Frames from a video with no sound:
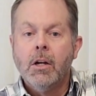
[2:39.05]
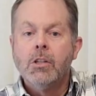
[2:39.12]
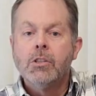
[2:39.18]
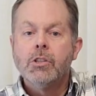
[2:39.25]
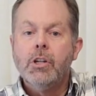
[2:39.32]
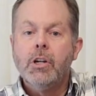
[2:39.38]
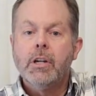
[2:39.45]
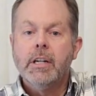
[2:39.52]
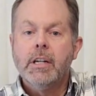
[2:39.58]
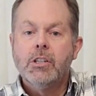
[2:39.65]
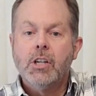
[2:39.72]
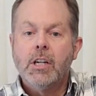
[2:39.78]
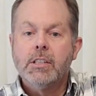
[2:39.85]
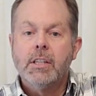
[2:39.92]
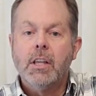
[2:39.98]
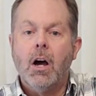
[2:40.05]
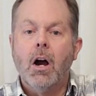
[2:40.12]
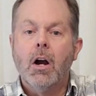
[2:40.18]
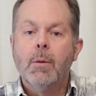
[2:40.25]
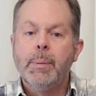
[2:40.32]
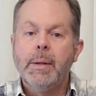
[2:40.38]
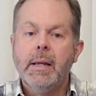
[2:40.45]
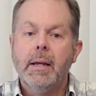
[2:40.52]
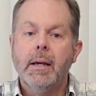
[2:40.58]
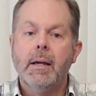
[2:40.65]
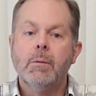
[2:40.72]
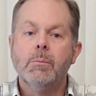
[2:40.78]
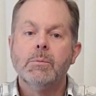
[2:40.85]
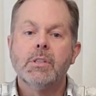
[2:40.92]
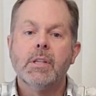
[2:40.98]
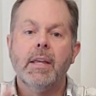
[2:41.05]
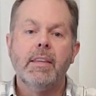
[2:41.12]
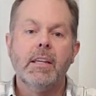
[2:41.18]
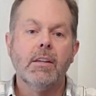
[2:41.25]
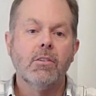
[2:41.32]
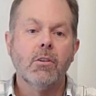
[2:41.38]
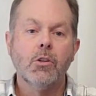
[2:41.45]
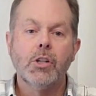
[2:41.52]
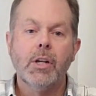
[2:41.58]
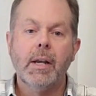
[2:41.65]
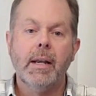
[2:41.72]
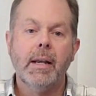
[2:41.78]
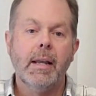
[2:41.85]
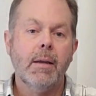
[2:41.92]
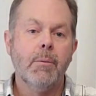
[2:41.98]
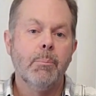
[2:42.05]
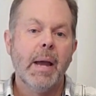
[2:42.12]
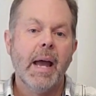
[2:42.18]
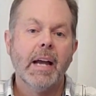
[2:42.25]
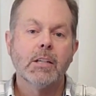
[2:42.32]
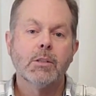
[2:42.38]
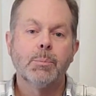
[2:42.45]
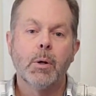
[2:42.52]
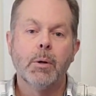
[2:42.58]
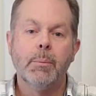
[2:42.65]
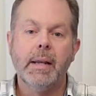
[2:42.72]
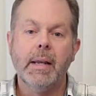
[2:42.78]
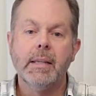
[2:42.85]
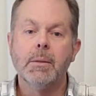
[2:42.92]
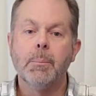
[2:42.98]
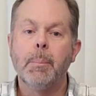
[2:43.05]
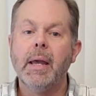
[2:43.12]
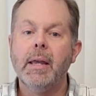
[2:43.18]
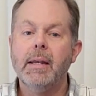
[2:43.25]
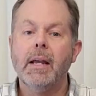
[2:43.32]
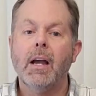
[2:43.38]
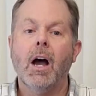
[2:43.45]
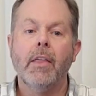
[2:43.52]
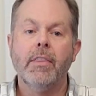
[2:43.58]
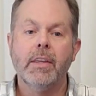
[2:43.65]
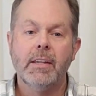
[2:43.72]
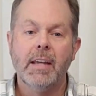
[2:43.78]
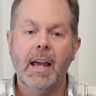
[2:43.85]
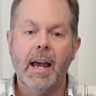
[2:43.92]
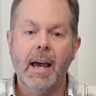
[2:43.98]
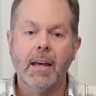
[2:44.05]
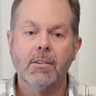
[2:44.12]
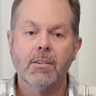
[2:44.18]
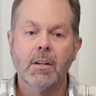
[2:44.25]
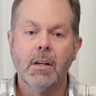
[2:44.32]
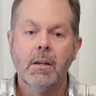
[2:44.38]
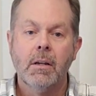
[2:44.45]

So you can adjust the RPMs and the associated impacts per minute depending on the task.